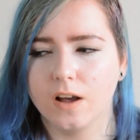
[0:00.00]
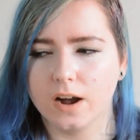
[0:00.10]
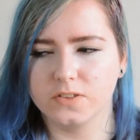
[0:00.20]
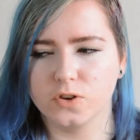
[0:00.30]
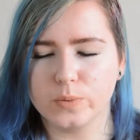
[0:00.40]

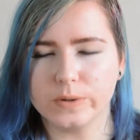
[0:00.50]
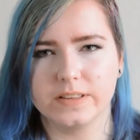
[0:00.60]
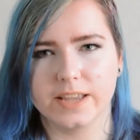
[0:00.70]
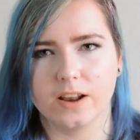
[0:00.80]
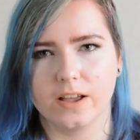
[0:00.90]
I do want
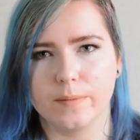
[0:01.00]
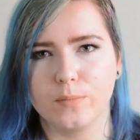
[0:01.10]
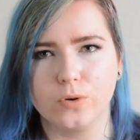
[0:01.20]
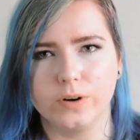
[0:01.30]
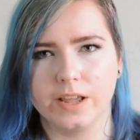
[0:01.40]
to get like a
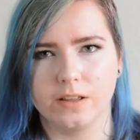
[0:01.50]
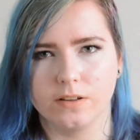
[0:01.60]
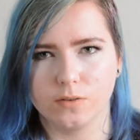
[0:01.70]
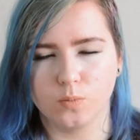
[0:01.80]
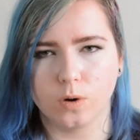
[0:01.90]
morning
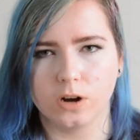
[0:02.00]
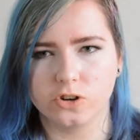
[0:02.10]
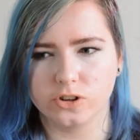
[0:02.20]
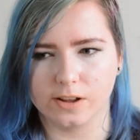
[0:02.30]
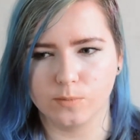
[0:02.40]

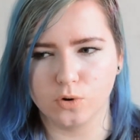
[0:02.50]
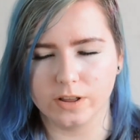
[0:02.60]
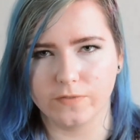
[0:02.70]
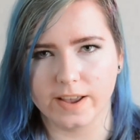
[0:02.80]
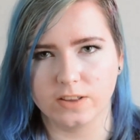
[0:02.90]
wash, like a
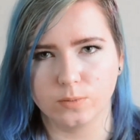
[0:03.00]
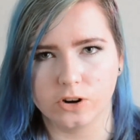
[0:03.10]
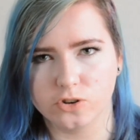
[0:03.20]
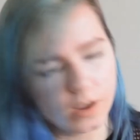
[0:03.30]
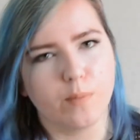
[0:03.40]
morning face
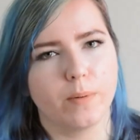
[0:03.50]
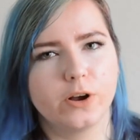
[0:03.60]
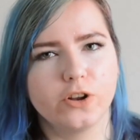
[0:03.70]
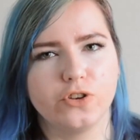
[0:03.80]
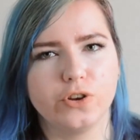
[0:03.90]
wash. I probably
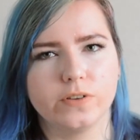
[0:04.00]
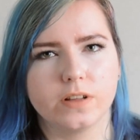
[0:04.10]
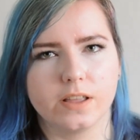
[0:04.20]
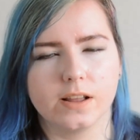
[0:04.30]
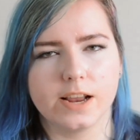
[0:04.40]
could use
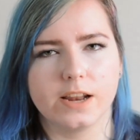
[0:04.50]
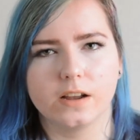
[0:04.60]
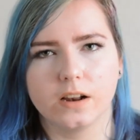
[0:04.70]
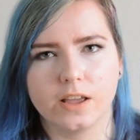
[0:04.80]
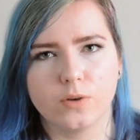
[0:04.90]
the
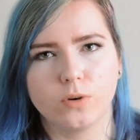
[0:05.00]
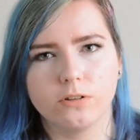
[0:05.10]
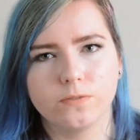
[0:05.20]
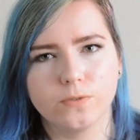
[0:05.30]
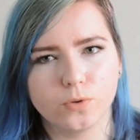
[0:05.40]
Clean&Clear
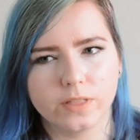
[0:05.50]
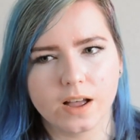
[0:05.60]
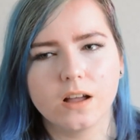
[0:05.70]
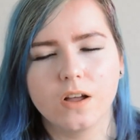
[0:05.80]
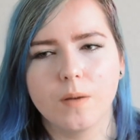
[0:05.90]
one for
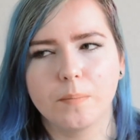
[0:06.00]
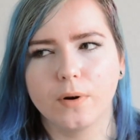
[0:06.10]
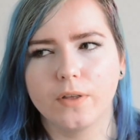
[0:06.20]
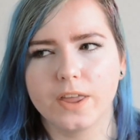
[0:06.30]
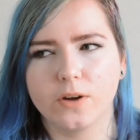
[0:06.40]
that,
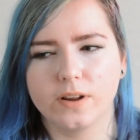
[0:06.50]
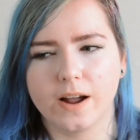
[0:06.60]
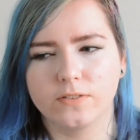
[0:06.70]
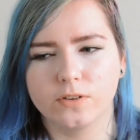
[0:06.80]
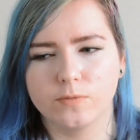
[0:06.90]
but then I would
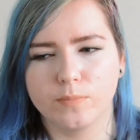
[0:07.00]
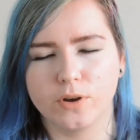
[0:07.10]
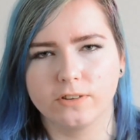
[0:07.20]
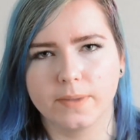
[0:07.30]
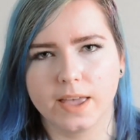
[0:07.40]
have to
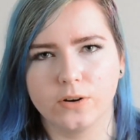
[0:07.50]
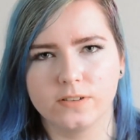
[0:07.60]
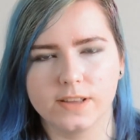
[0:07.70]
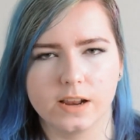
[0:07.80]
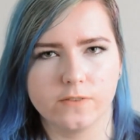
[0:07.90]
put something
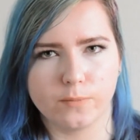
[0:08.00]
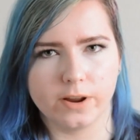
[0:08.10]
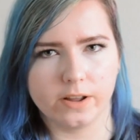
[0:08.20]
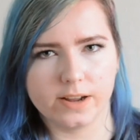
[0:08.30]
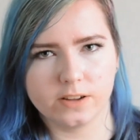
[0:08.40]
else in for
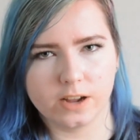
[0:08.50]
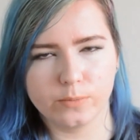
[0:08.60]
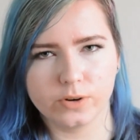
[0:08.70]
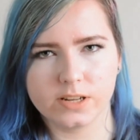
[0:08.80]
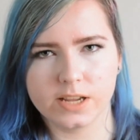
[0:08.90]
my
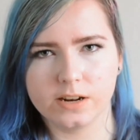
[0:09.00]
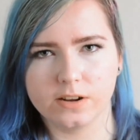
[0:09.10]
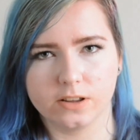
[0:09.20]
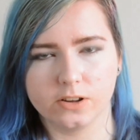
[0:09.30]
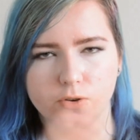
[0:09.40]
nighttime routine
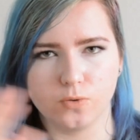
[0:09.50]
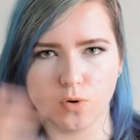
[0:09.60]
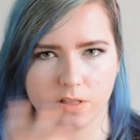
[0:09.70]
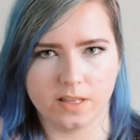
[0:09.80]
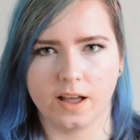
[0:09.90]
because I do
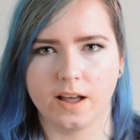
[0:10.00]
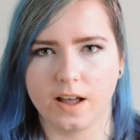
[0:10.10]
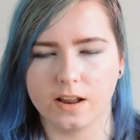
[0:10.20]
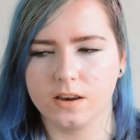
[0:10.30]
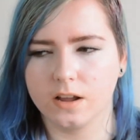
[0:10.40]
all of that
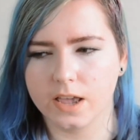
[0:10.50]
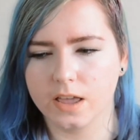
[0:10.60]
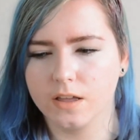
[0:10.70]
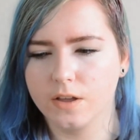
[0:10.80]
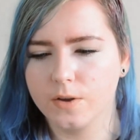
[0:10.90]
at night.